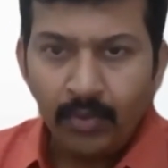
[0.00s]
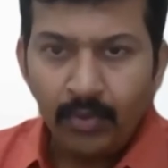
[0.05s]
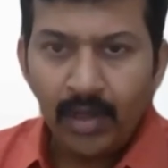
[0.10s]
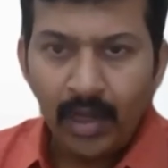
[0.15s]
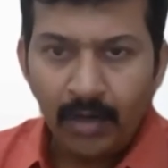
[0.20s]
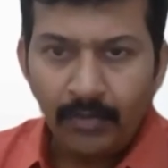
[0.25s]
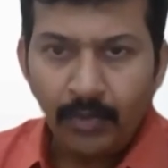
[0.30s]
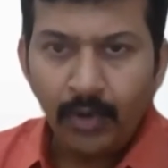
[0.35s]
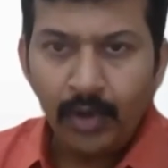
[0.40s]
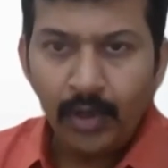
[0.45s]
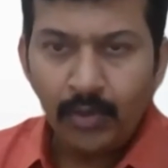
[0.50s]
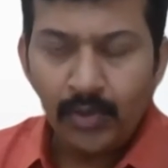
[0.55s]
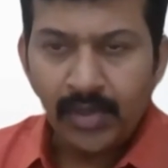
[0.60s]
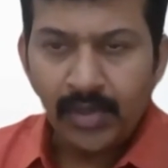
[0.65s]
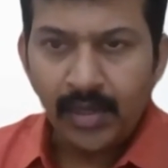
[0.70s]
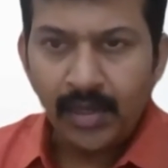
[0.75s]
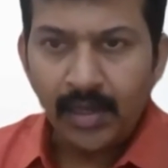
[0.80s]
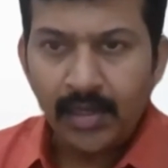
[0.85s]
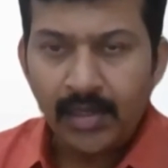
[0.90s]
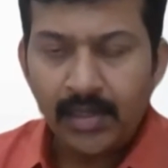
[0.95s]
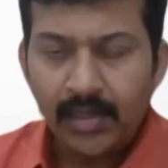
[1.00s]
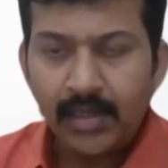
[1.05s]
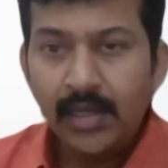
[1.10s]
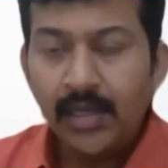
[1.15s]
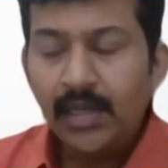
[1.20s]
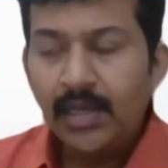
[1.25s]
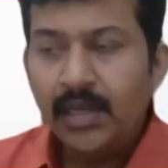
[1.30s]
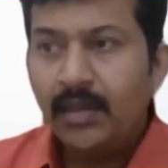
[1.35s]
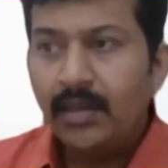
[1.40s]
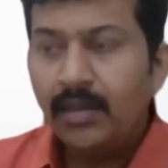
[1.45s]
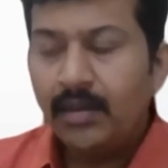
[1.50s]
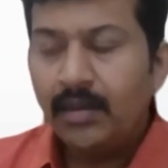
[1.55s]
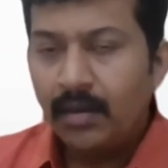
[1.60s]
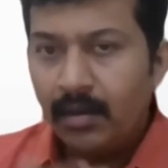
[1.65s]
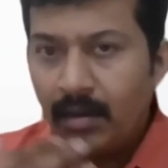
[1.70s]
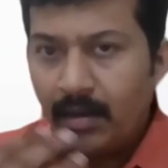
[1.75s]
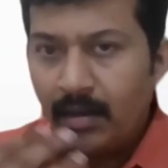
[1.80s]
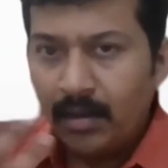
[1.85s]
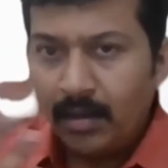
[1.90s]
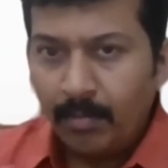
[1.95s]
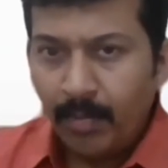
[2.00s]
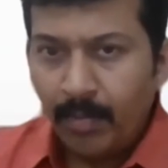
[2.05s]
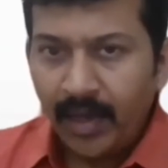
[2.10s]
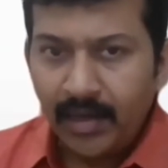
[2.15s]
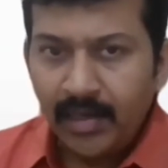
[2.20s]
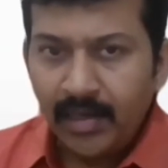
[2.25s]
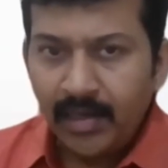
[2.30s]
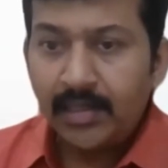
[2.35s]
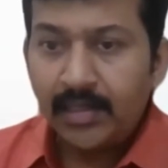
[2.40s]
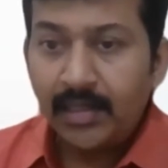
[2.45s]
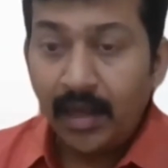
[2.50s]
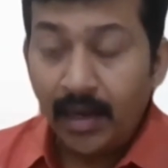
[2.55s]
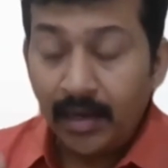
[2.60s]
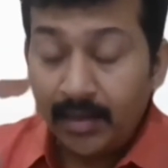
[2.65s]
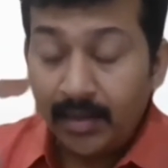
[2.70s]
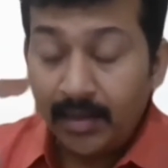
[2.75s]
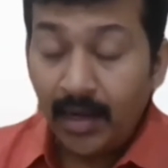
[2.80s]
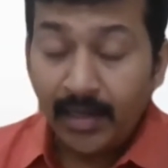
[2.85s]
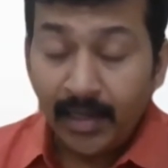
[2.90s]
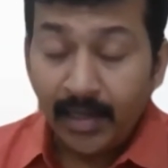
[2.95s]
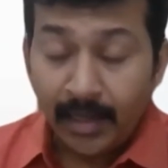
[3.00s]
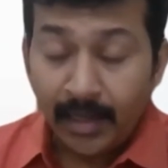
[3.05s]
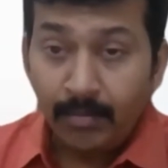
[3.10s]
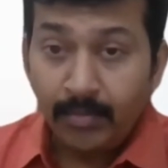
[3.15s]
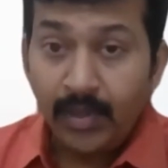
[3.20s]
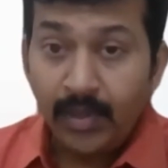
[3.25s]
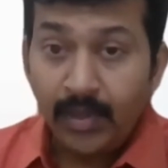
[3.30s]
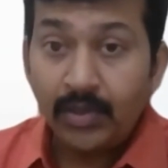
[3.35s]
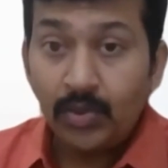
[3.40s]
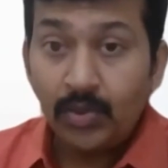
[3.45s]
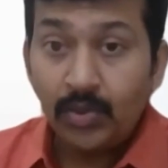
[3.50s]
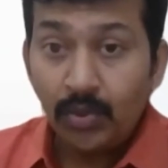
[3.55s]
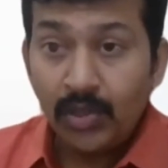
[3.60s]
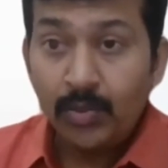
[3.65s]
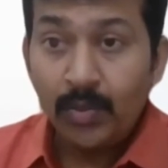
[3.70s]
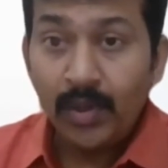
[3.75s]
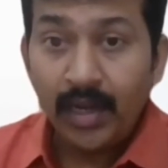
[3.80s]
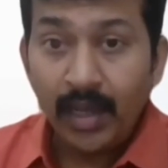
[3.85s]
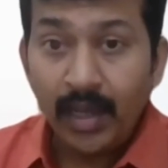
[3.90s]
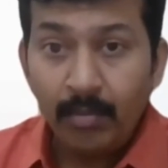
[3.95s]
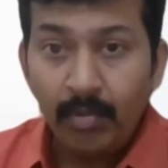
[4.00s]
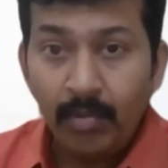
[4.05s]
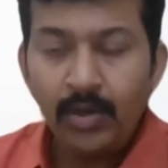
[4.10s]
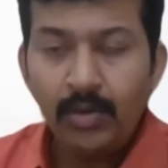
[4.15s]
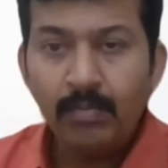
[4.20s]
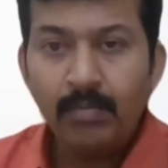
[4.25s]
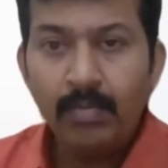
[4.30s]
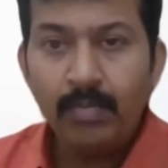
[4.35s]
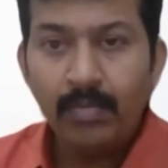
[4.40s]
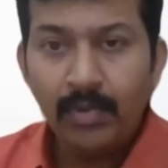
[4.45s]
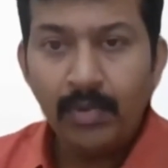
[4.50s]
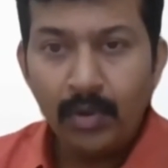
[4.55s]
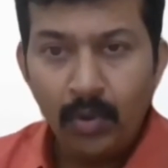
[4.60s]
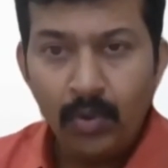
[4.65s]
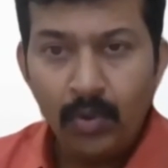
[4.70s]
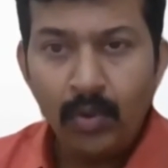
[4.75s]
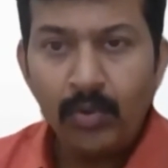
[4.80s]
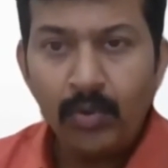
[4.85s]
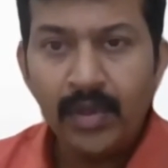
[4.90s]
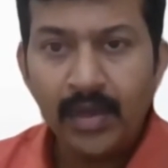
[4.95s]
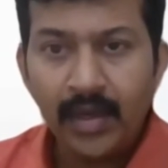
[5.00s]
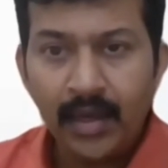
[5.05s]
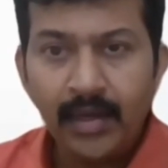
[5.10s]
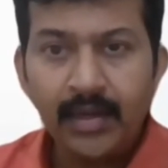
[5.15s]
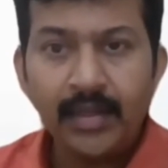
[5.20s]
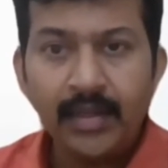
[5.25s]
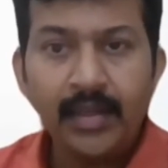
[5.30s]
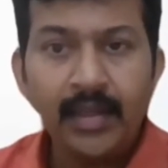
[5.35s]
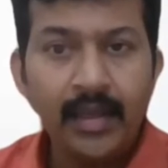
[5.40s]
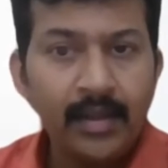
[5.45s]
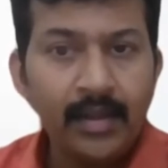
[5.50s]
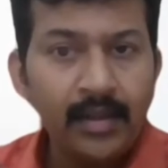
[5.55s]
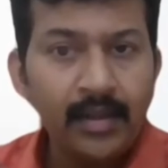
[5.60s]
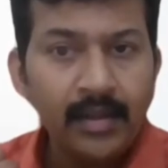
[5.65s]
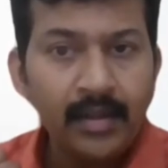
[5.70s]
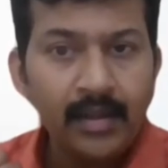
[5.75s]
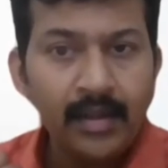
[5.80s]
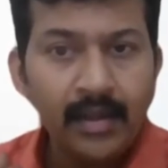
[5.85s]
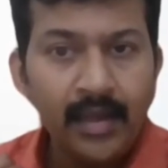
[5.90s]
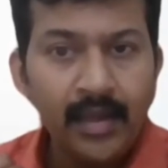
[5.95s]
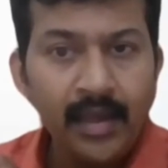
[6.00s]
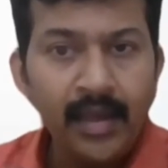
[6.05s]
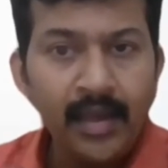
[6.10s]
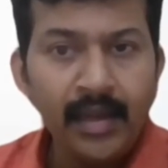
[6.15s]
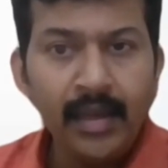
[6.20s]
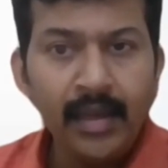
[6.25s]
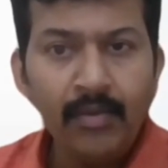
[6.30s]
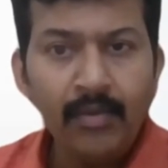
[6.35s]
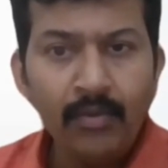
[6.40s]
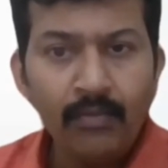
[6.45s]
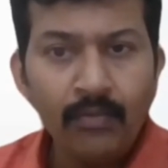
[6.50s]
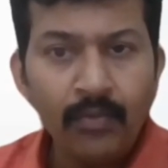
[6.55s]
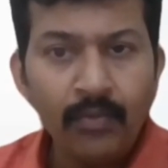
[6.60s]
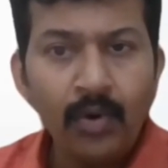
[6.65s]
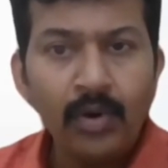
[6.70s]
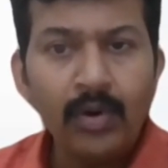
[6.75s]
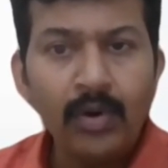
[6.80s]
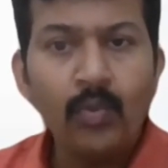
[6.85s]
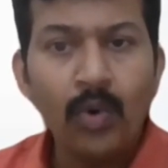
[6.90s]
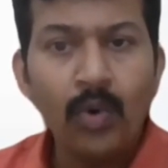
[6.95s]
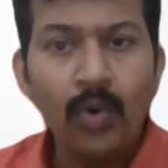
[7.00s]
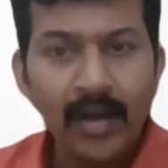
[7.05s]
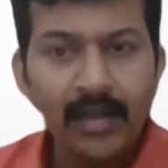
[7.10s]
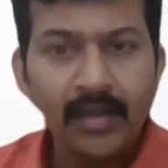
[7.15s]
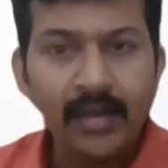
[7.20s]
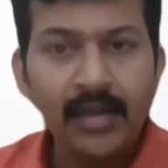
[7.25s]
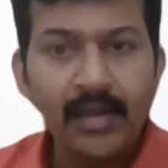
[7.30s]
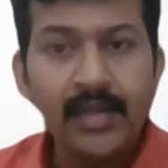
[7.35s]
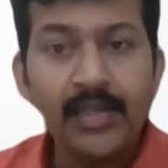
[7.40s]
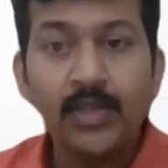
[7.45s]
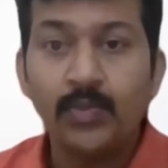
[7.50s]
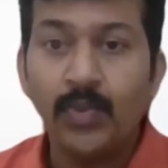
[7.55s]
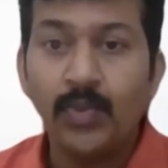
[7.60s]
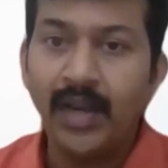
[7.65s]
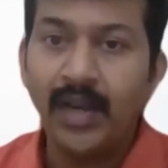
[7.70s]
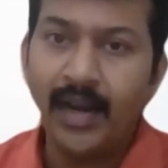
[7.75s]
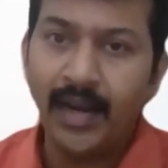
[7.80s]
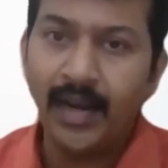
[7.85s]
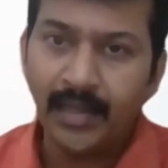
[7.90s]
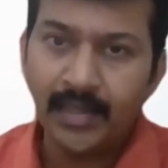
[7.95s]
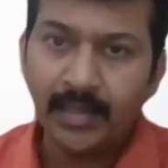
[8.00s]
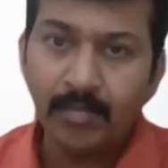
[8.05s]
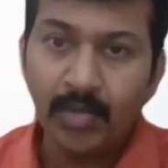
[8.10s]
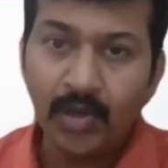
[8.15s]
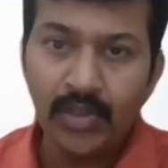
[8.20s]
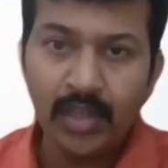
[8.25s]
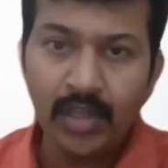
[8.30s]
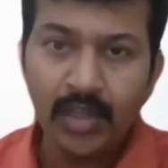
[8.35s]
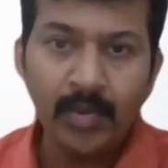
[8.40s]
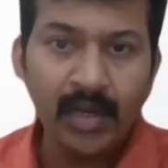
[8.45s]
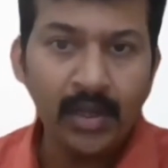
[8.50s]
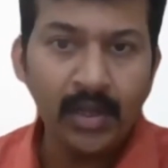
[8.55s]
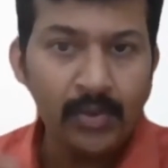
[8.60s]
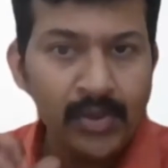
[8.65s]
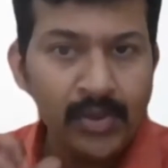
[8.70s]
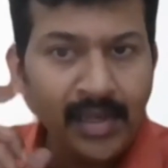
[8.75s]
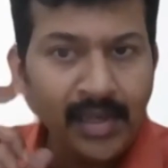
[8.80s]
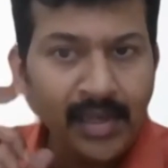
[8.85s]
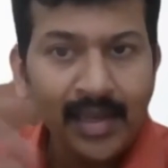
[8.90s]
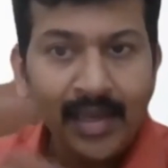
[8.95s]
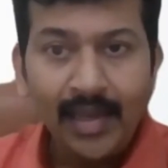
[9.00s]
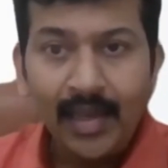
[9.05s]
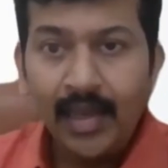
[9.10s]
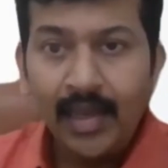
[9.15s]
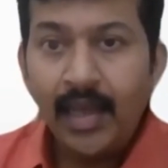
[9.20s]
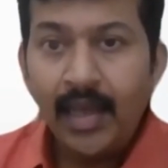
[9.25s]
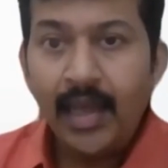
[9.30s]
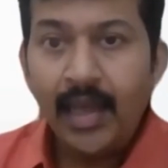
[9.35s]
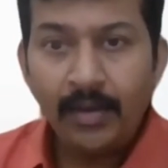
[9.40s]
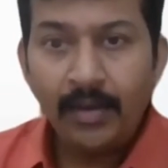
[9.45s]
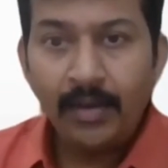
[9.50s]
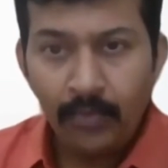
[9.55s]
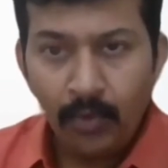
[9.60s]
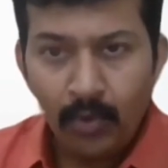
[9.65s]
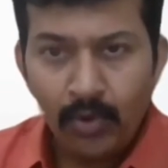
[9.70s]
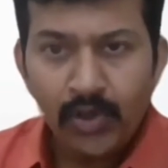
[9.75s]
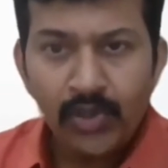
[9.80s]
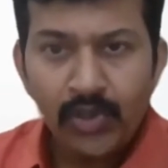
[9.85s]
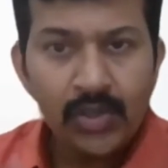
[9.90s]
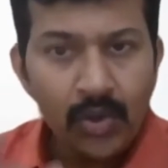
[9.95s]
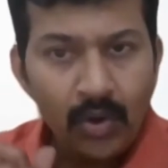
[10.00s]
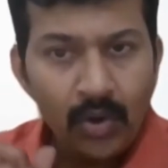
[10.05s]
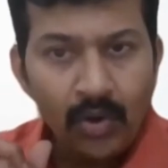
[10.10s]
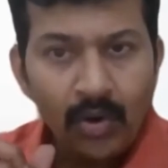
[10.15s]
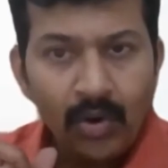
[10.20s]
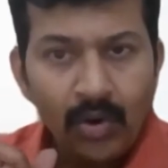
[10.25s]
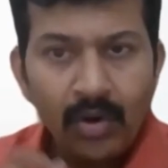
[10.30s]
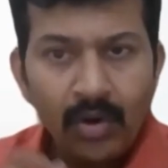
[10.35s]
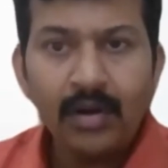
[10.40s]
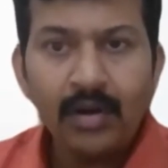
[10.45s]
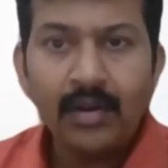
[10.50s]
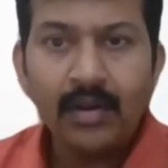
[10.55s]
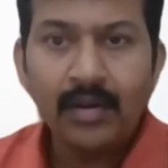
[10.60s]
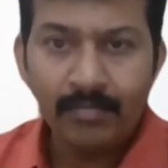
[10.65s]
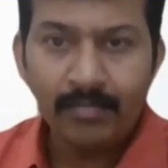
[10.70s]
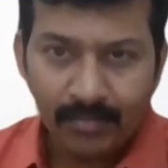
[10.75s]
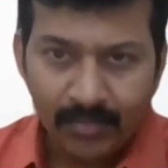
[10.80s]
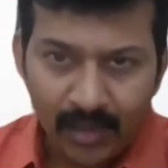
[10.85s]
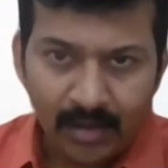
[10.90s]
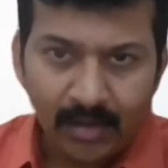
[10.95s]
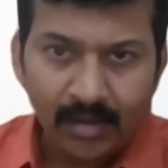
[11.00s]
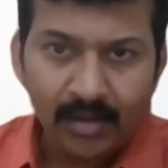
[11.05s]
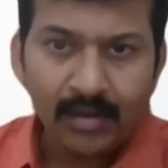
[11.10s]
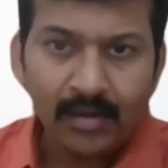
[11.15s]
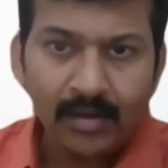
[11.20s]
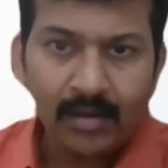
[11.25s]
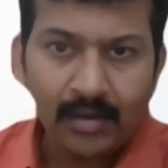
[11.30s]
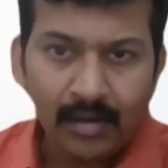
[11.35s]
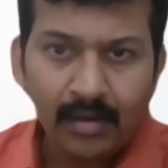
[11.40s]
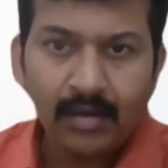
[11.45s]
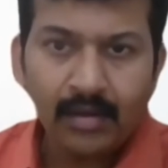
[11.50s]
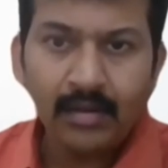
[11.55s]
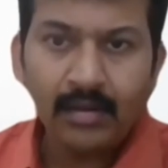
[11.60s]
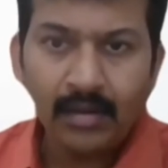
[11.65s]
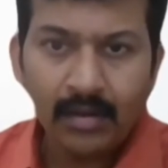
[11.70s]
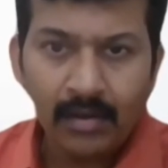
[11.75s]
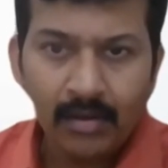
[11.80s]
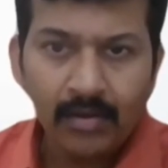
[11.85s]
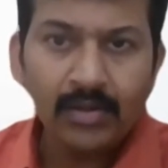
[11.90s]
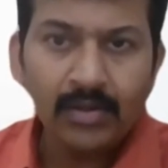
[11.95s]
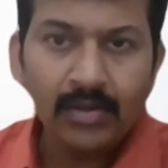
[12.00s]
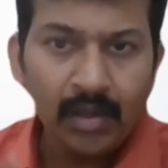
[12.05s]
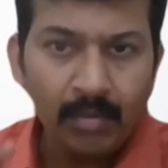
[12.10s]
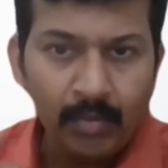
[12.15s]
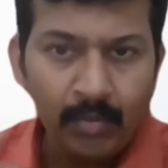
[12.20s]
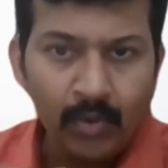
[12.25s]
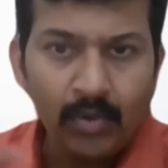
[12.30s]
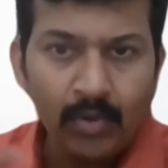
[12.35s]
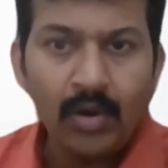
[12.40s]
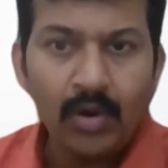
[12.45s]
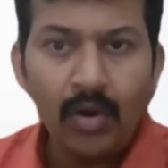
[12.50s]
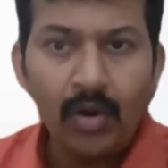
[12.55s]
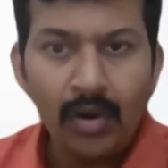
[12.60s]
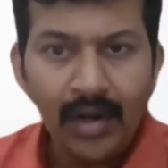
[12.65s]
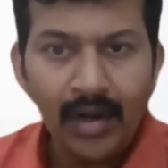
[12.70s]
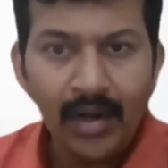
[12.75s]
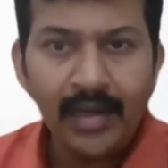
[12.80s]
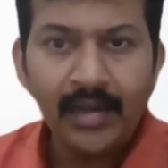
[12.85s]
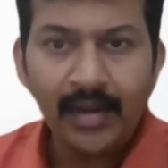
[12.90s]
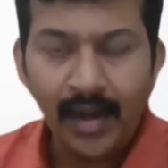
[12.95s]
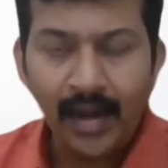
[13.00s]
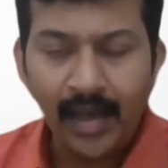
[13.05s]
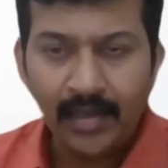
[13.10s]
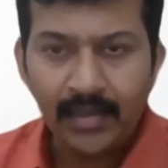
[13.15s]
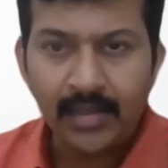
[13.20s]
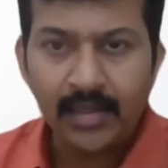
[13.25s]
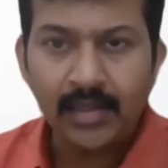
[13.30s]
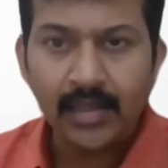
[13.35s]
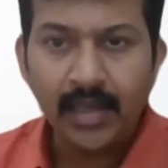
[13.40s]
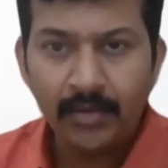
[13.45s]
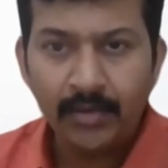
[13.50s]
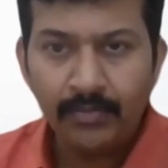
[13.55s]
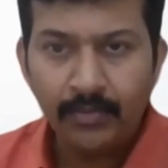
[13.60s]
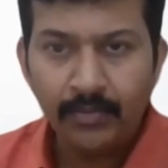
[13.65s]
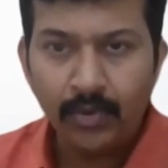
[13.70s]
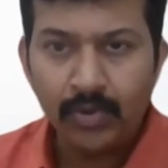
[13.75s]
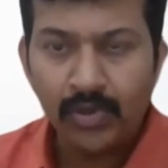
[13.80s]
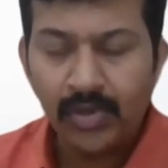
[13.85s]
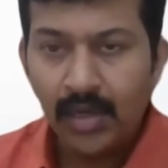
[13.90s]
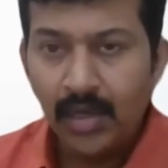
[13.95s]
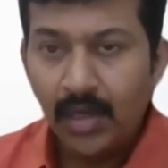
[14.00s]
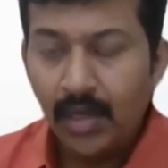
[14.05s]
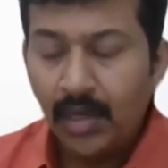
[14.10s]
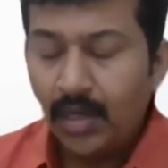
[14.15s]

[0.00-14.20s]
headphone usage, the parents that time the students were able to know that their hearing for 1 year is very less because they were using headphones or to support online classes, headphones.